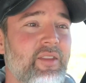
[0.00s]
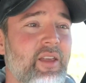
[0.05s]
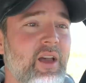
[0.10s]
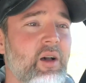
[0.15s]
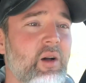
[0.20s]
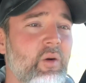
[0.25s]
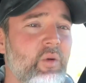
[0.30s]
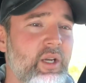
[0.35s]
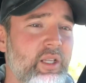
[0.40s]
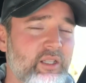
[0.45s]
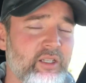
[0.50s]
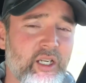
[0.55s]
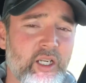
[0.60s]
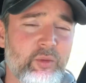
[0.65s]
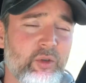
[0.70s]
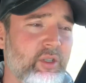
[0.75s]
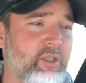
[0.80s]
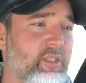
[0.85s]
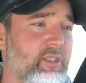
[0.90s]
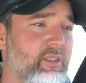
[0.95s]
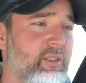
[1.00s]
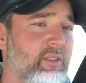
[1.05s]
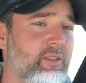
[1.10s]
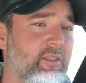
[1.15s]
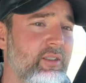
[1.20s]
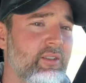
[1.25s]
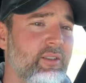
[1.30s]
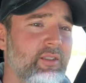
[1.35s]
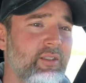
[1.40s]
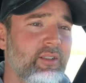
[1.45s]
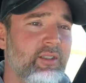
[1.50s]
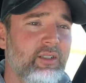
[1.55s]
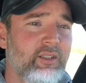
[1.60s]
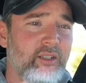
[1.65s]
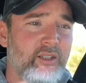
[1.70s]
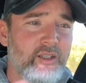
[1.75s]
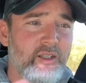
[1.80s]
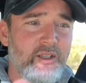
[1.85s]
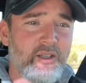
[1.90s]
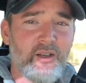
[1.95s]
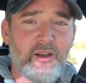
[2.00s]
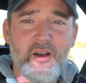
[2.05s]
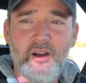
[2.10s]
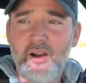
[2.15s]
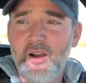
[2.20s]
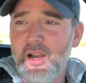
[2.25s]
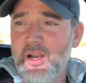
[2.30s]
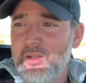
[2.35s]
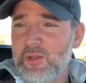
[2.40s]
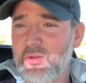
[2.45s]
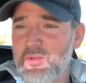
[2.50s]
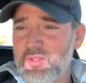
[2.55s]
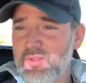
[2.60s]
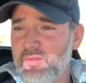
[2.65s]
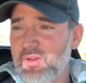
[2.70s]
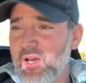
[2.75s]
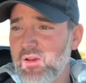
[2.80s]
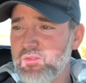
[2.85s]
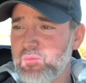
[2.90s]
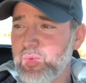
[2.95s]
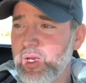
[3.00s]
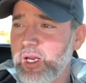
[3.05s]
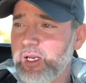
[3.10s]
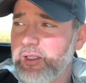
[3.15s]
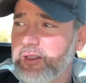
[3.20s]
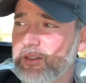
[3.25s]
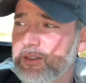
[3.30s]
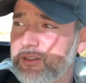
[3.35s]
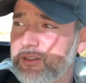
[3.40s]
That'll wake the neighbors. Alright, close the valves back.